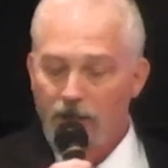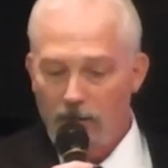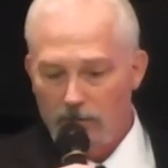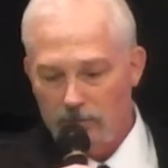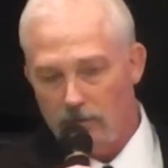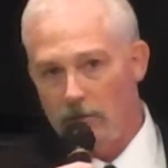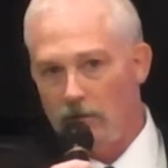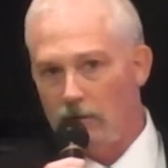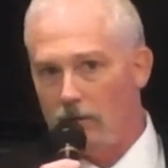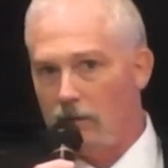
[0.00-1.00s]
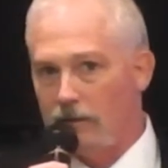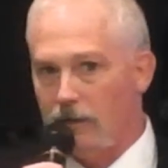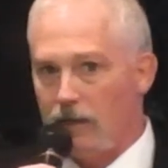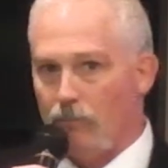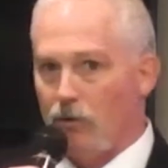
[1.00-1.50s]
He goes, "Oh, I
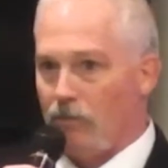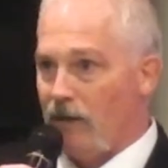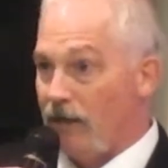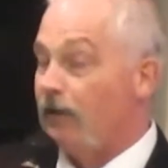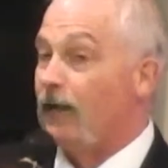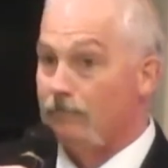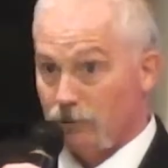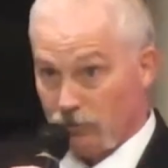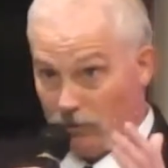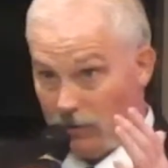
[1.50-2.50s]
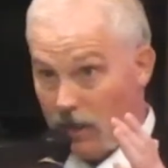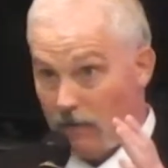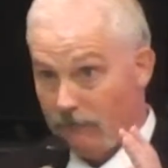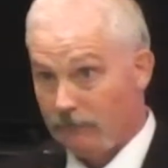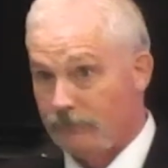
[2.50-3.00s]
think I broke my leg." Yeah, sure
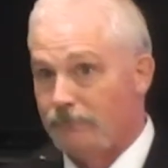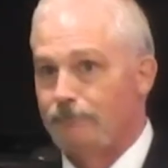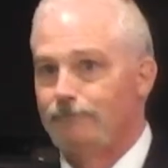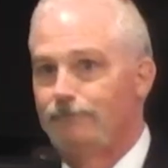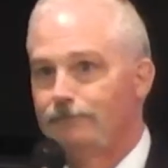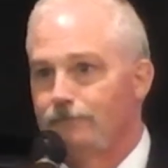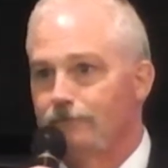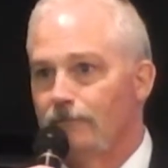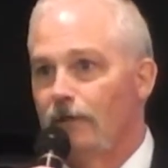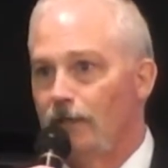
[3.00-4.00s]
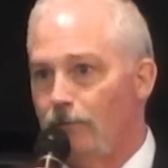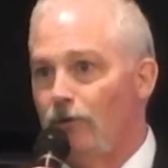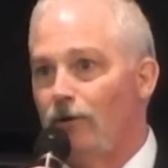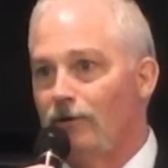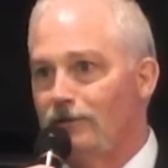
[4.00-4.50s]
enough. He
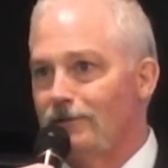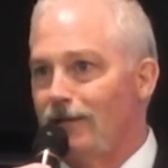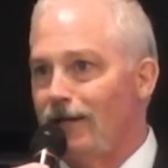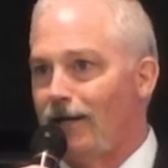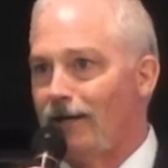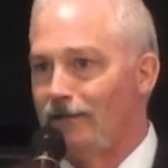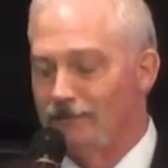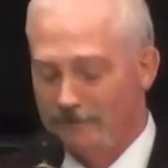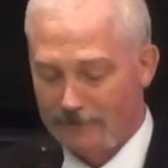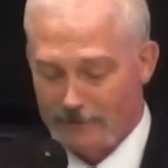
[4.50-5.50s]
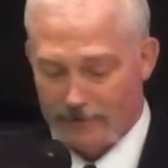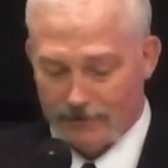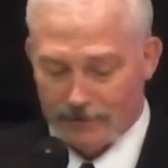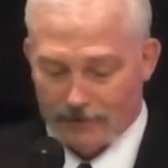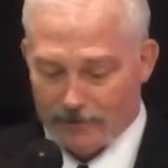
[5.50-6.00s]
broke his leg.
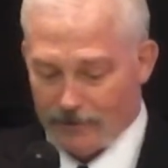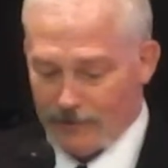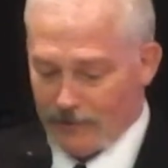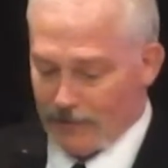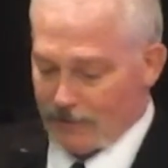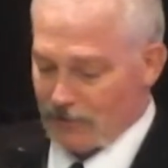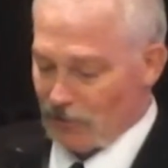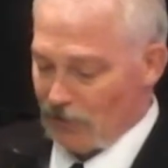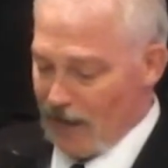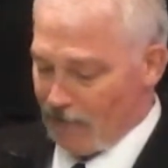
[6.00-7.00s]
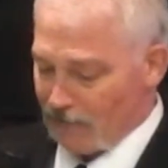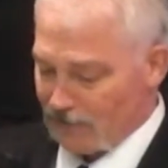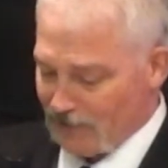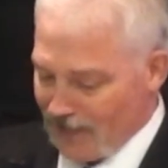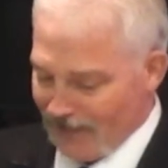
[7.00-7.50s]
So that
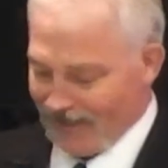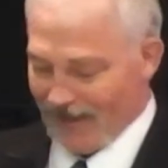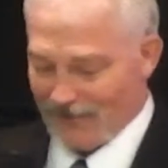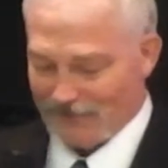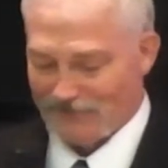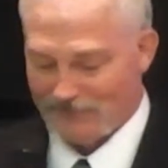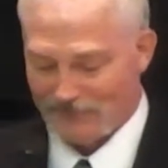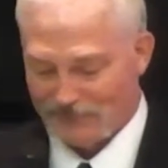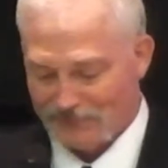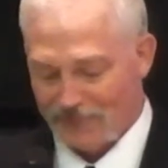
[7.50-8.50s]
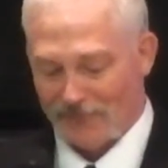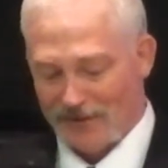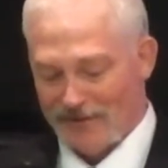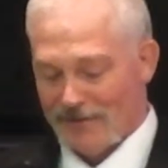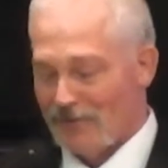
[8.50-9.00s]
was kind of
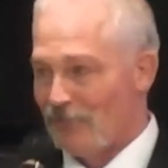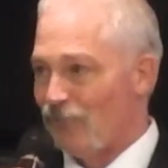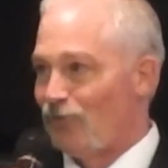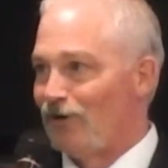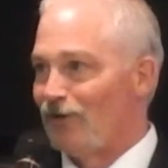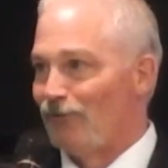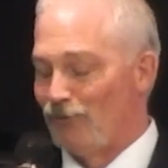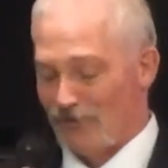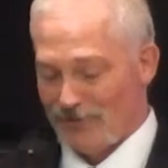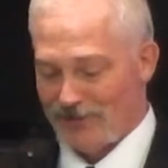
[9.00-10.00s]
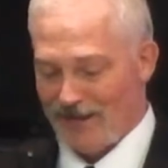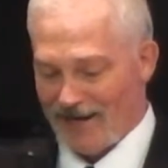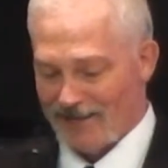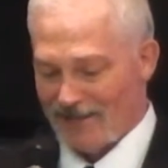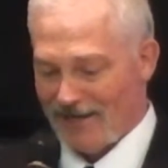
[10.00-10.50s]
one of the worst
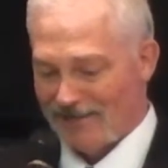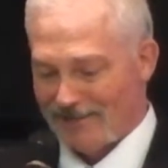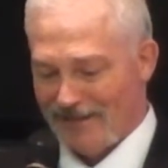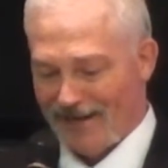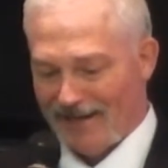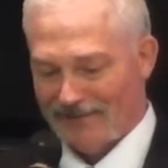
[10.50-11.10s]
days, I'd say.